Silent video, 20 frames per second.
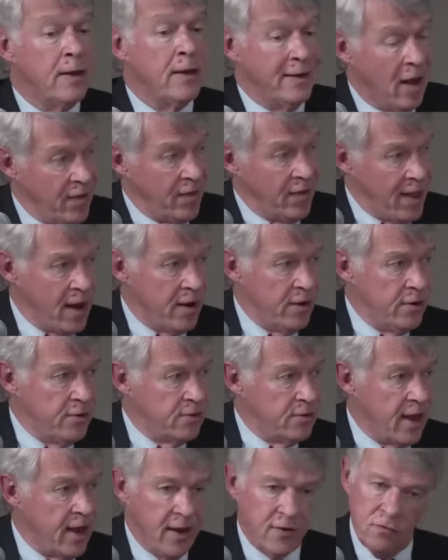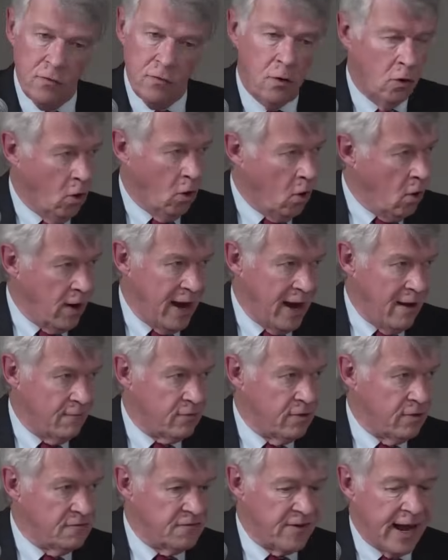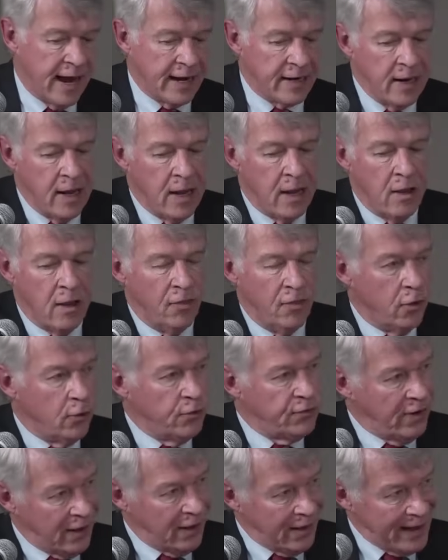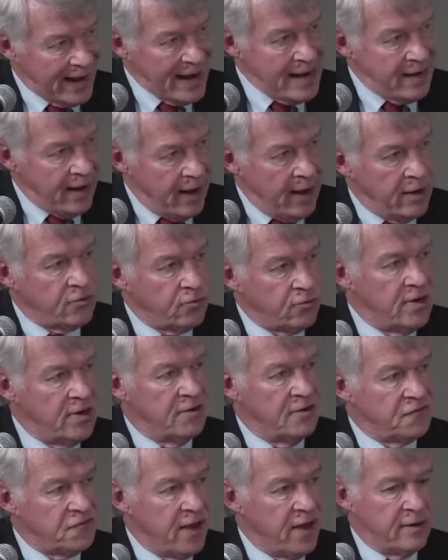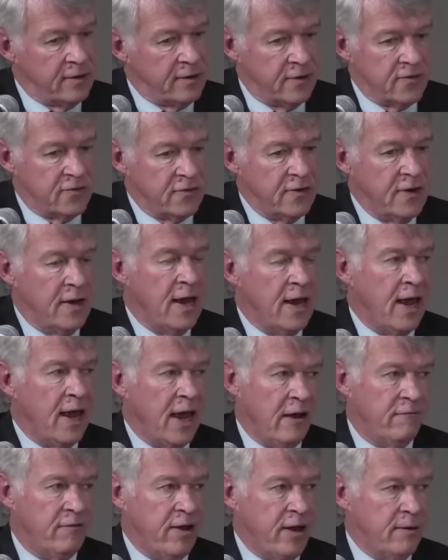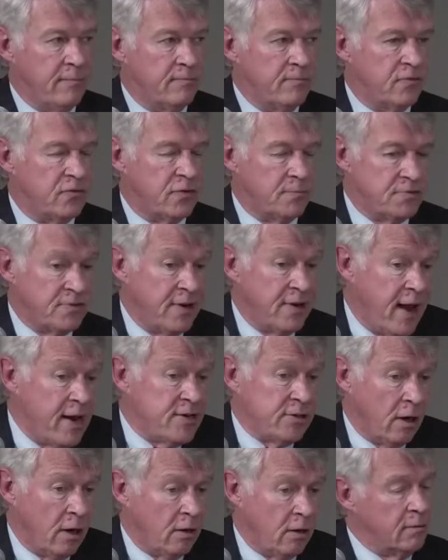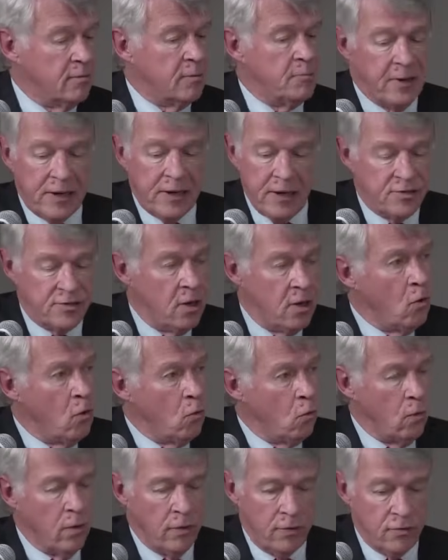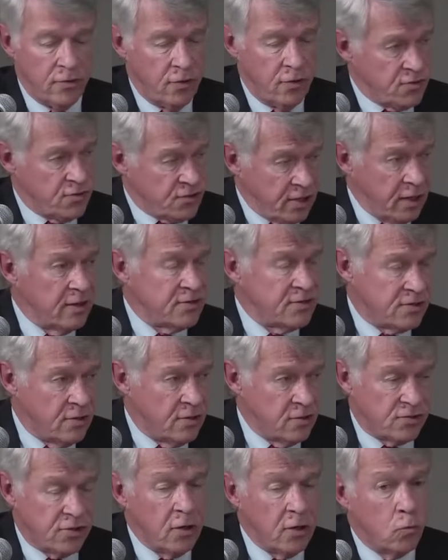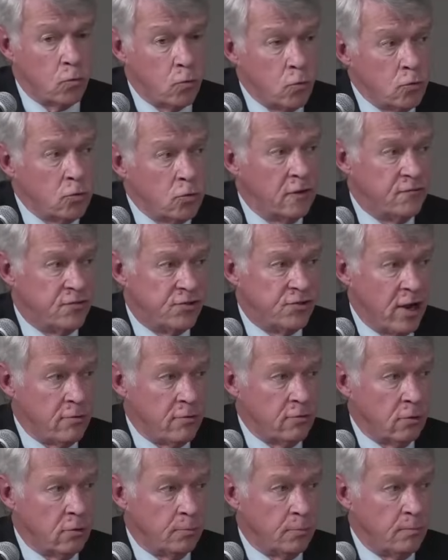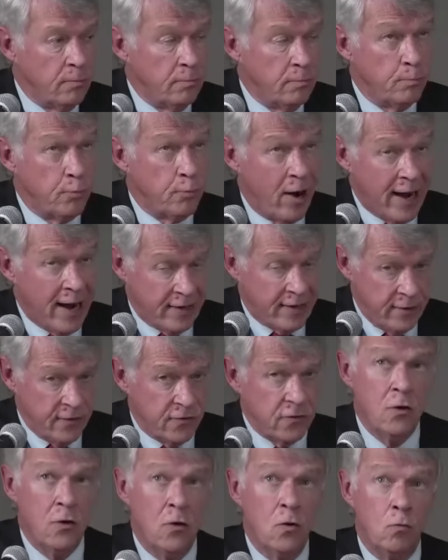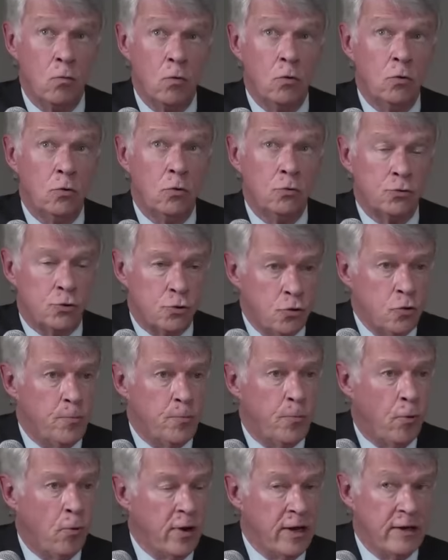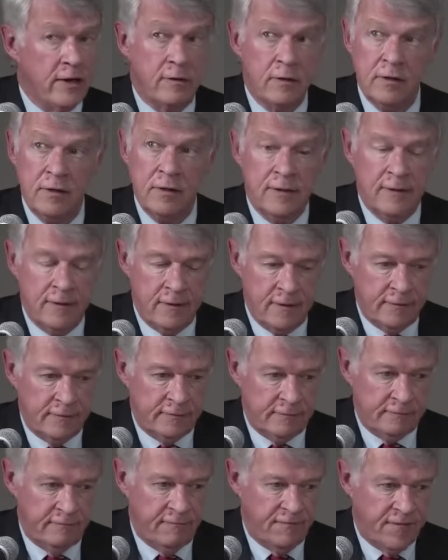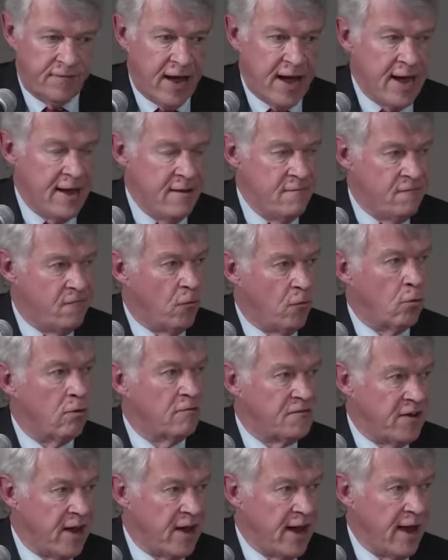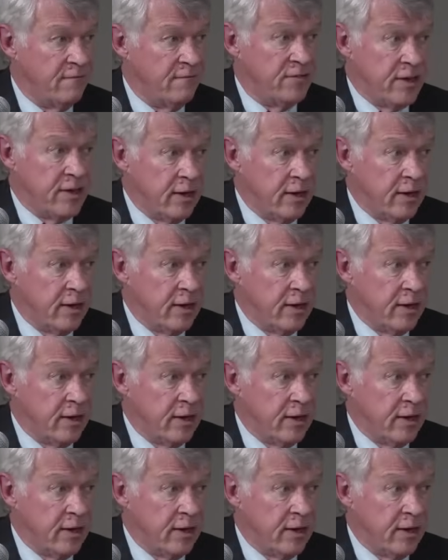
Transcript: Now they add a new case long after the fact. Those late entry defendants have a substantial argument, because there's still a rule of general practice, rule 2.545,